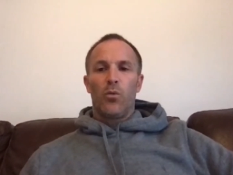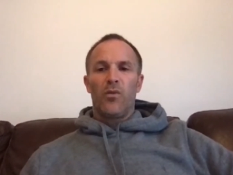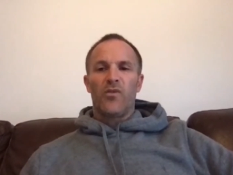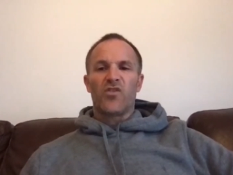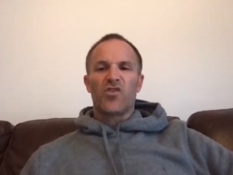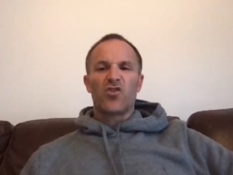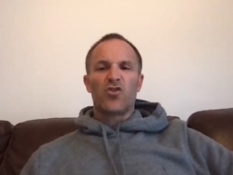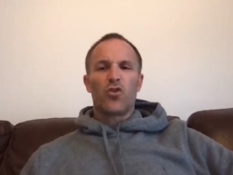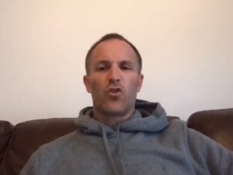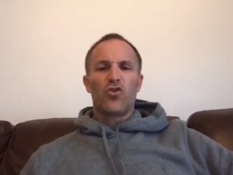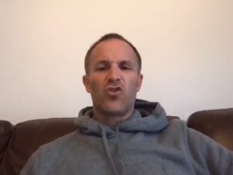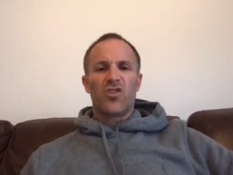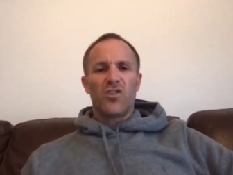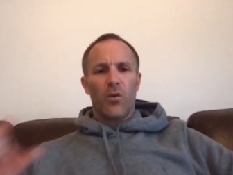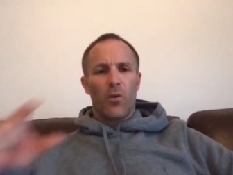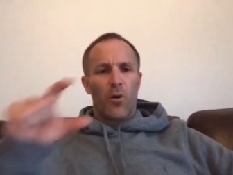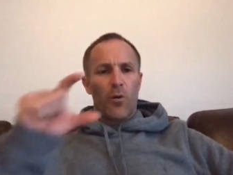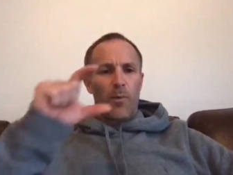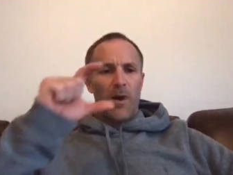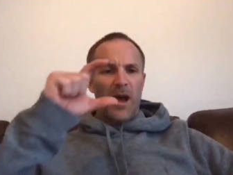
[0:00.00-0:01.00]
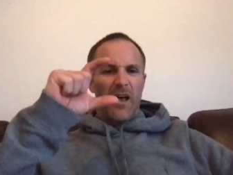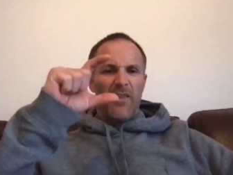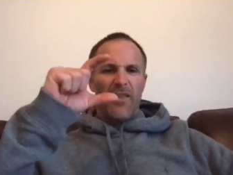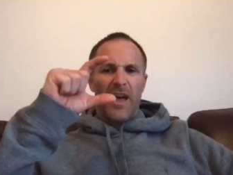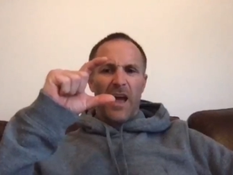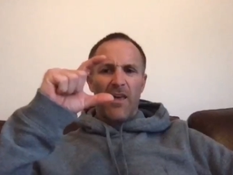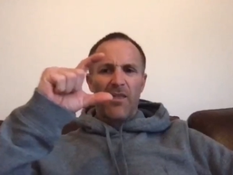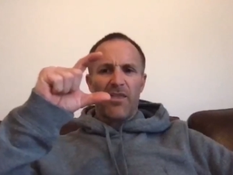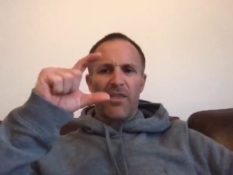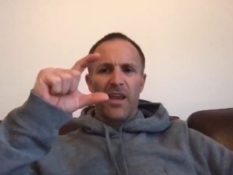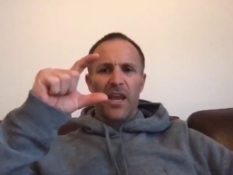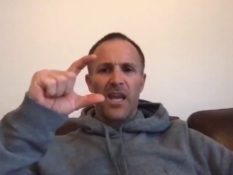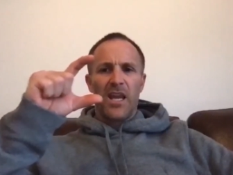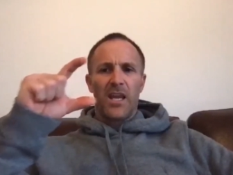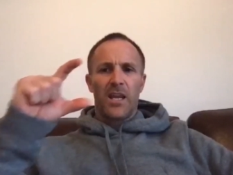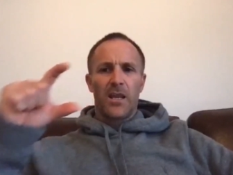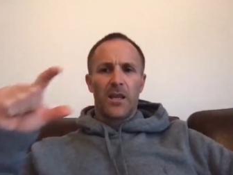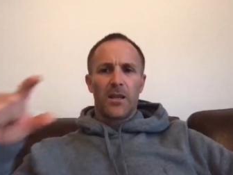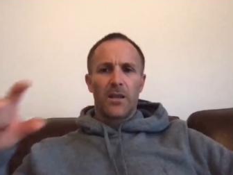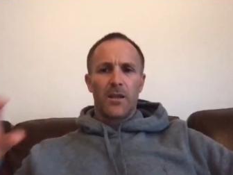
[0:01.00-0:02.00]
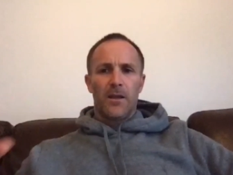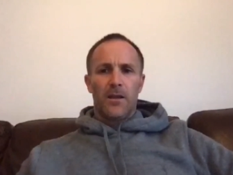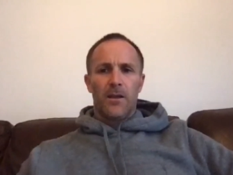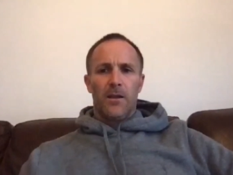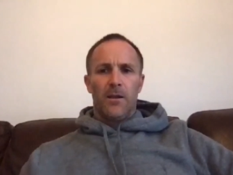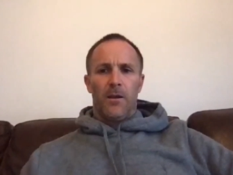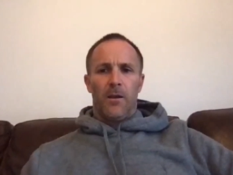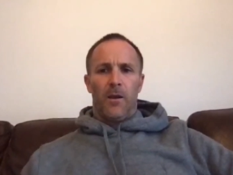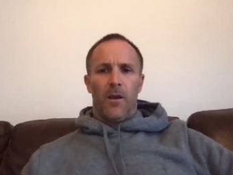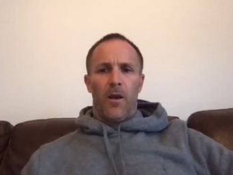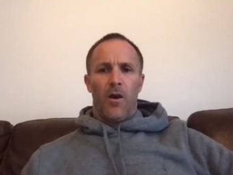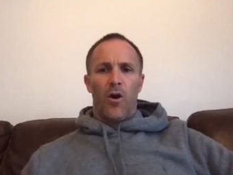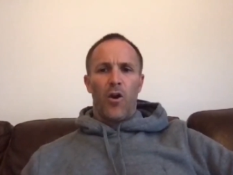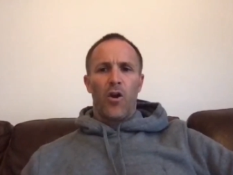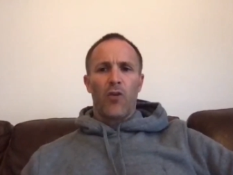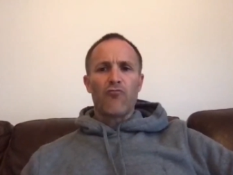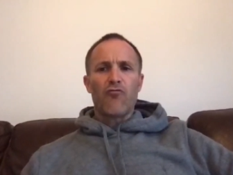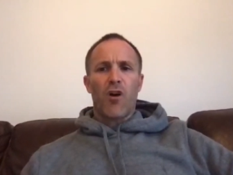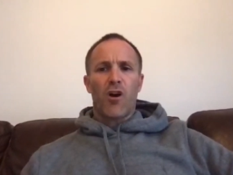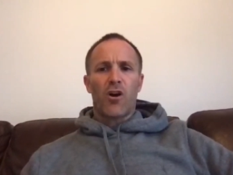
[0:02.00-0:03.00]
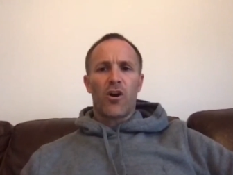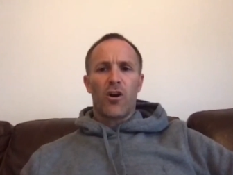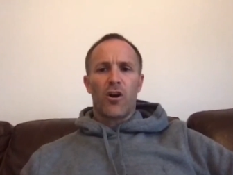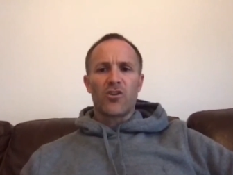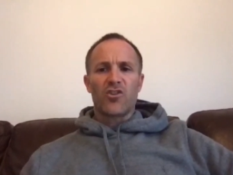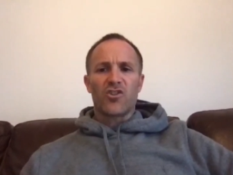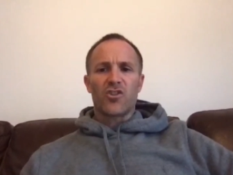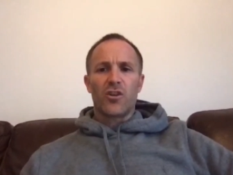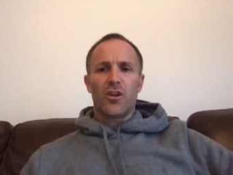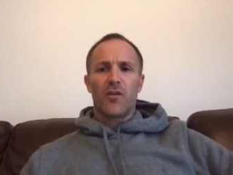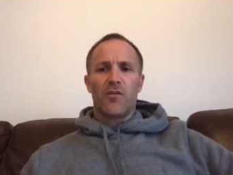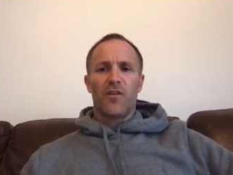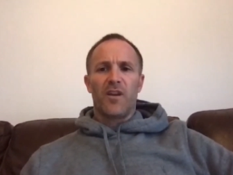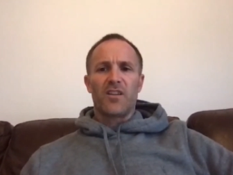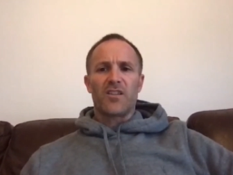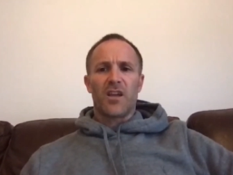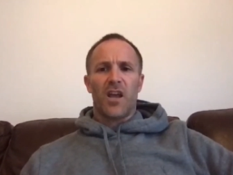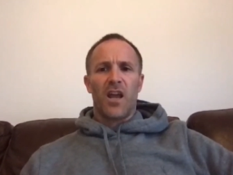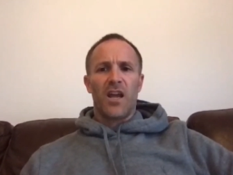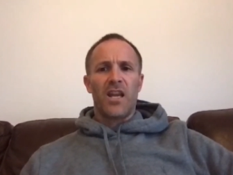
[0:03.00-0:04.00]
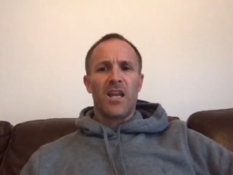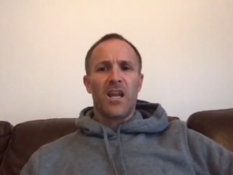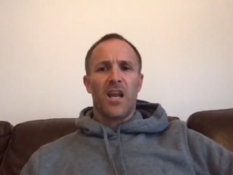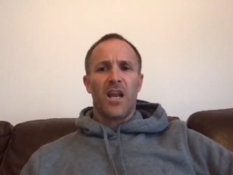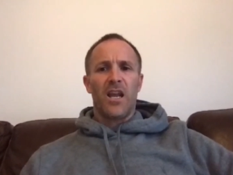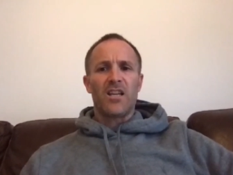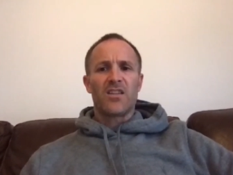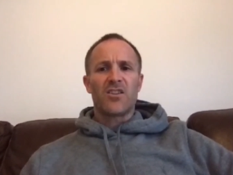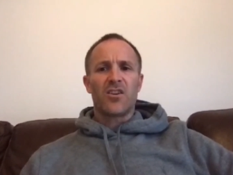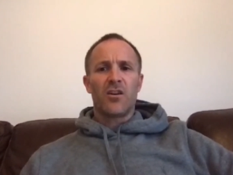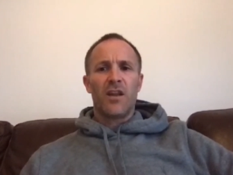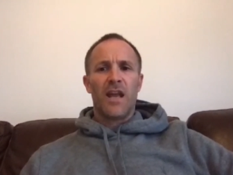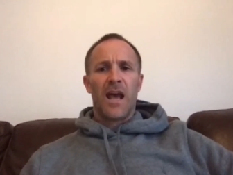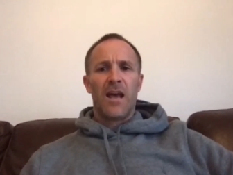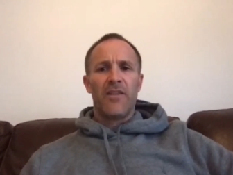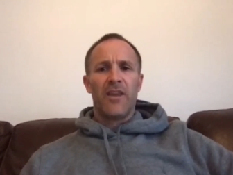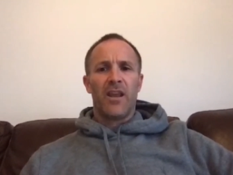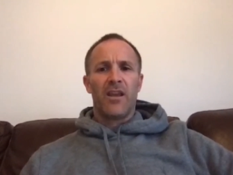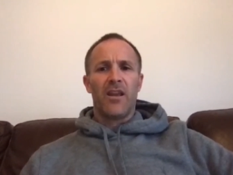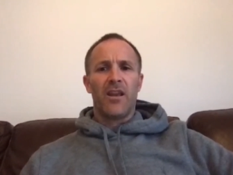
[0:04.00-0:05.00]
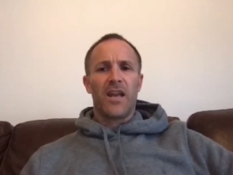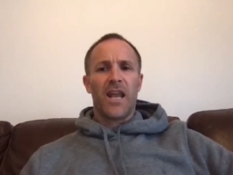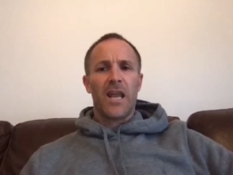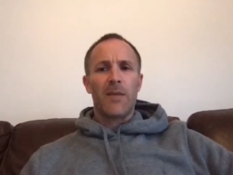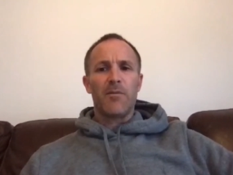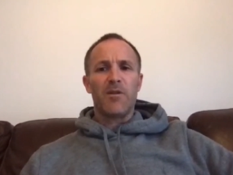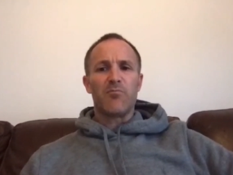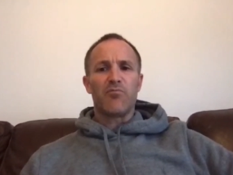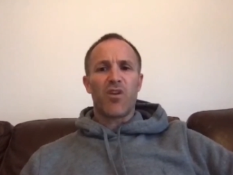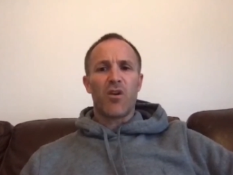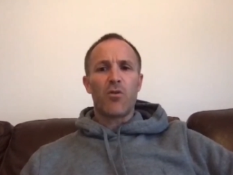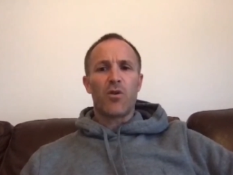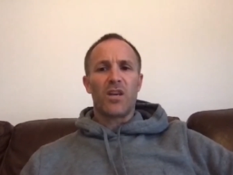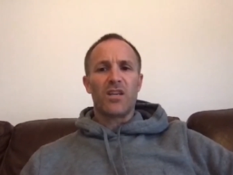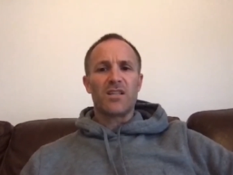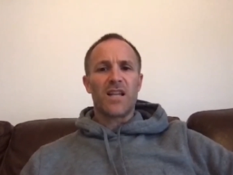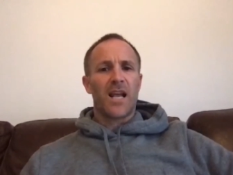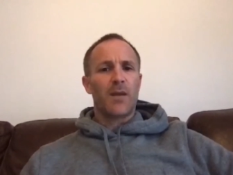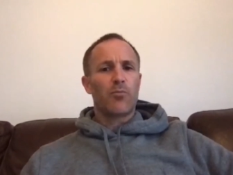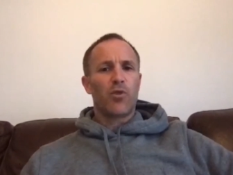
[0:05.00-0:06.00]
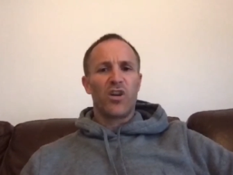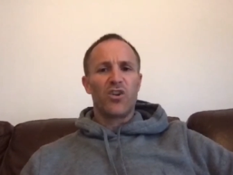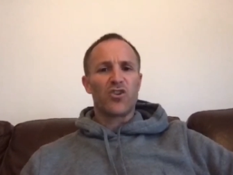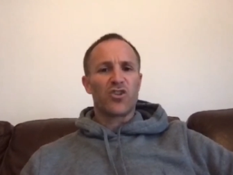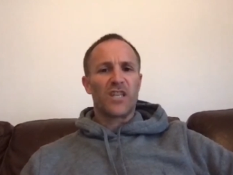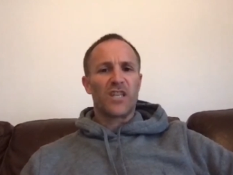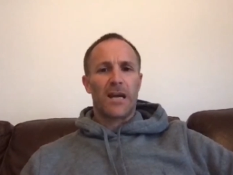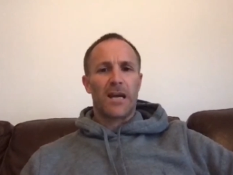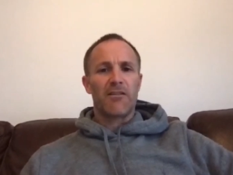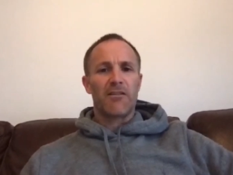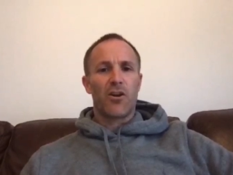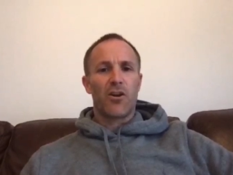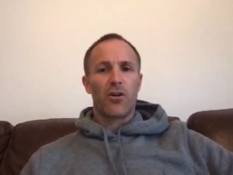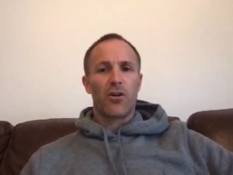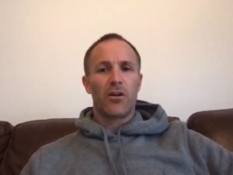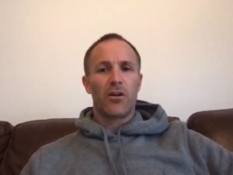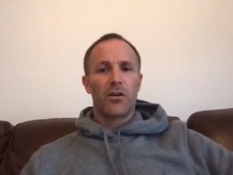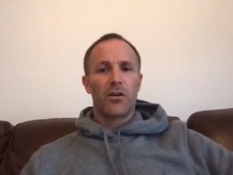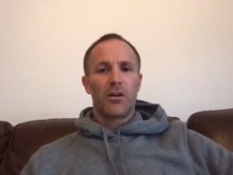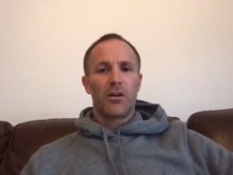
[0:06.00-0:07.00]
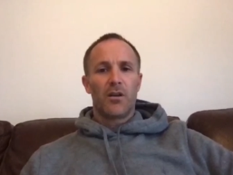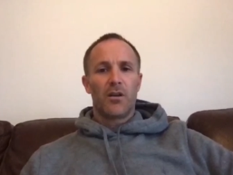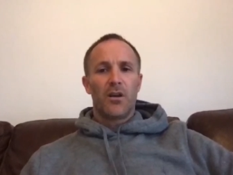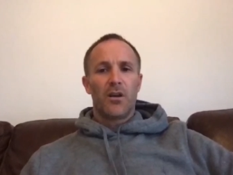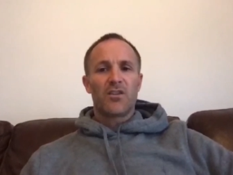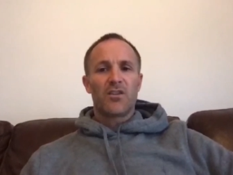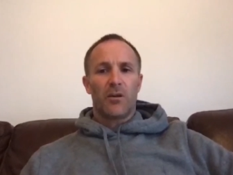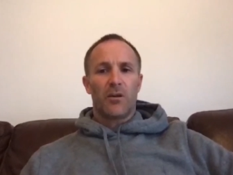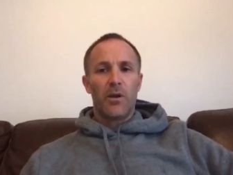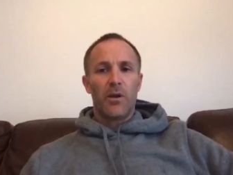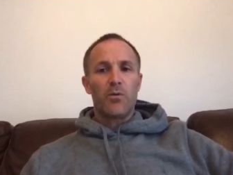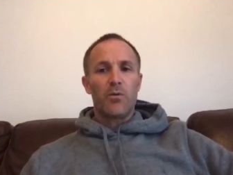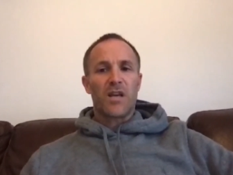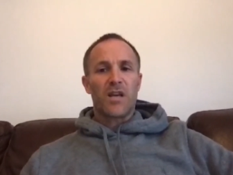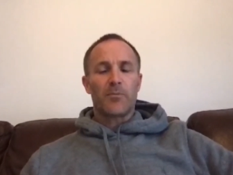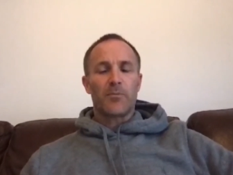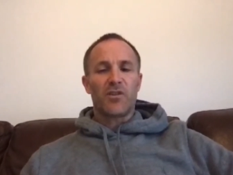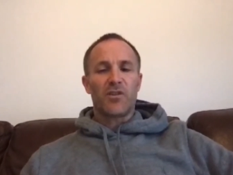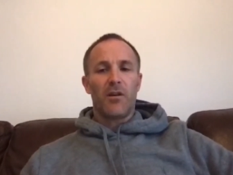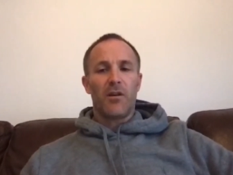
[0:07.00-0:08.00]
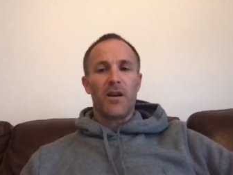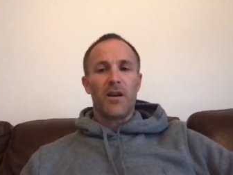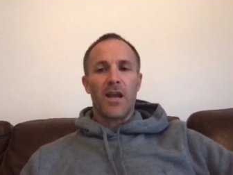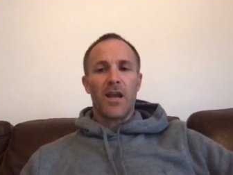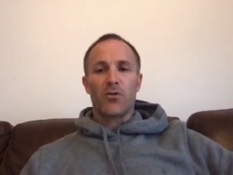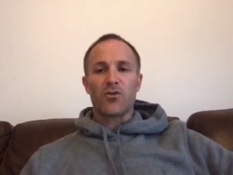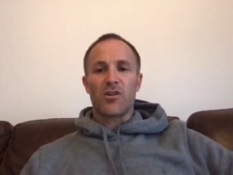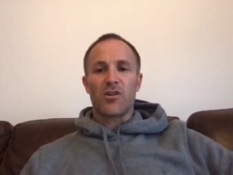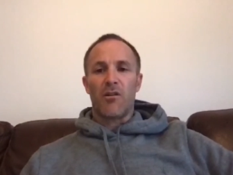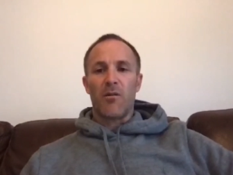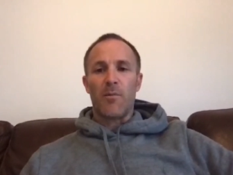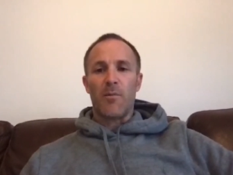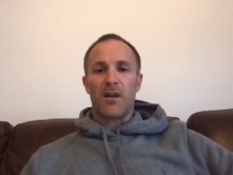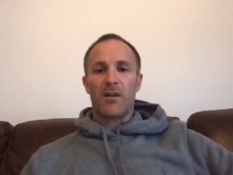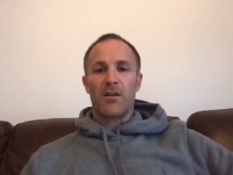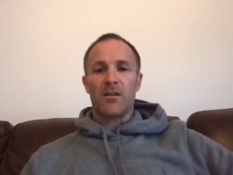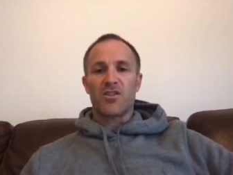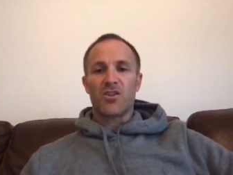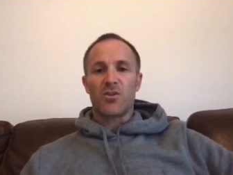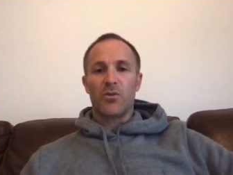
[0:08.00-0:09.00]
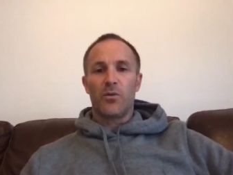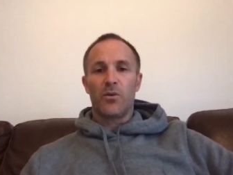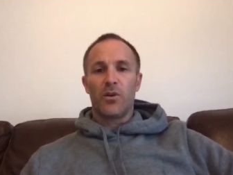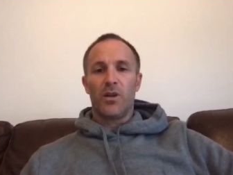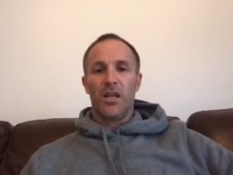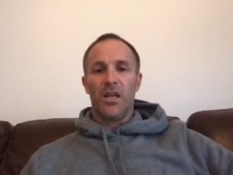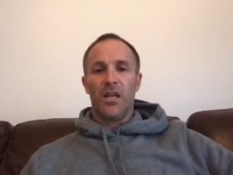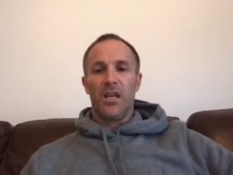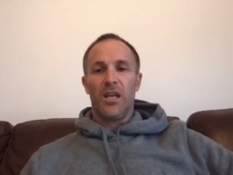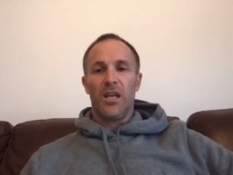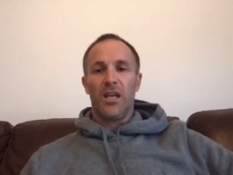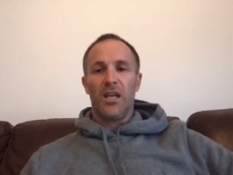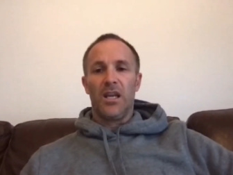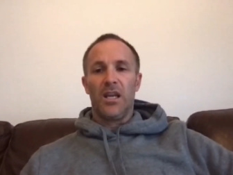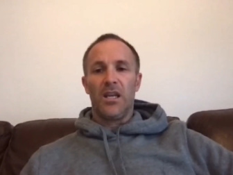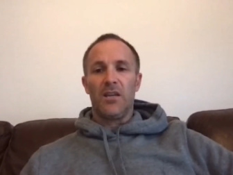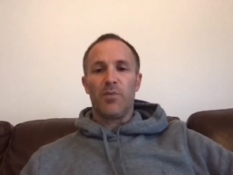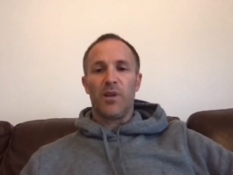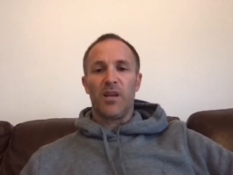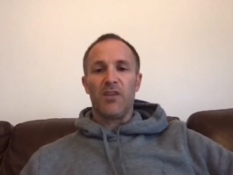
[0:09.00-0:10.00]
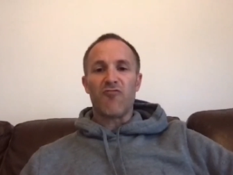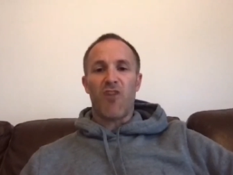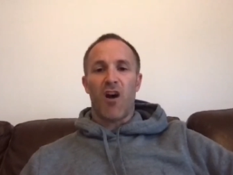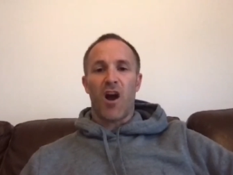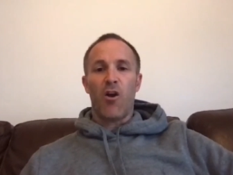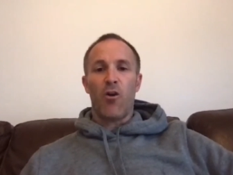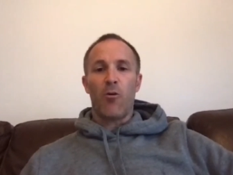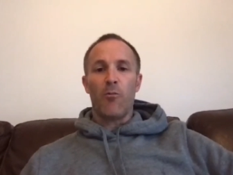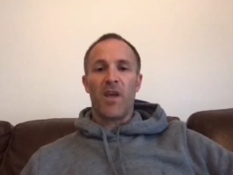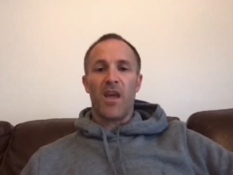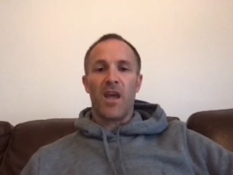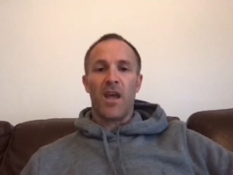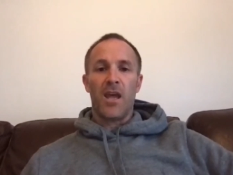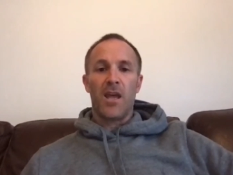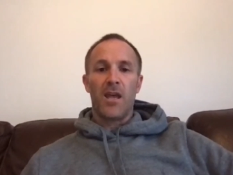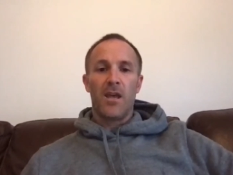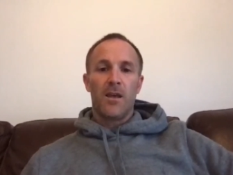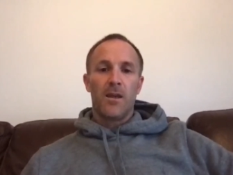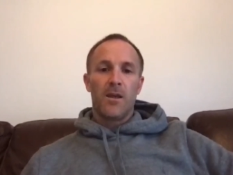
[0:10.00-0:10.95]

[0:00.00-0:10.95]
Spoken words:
studs that were about that thick on a rock hard surface, and it turned out at the end of the game he broke his leg, but he just carried on. So he was absolutely nails, Laurie Madden. So he'd be right up there.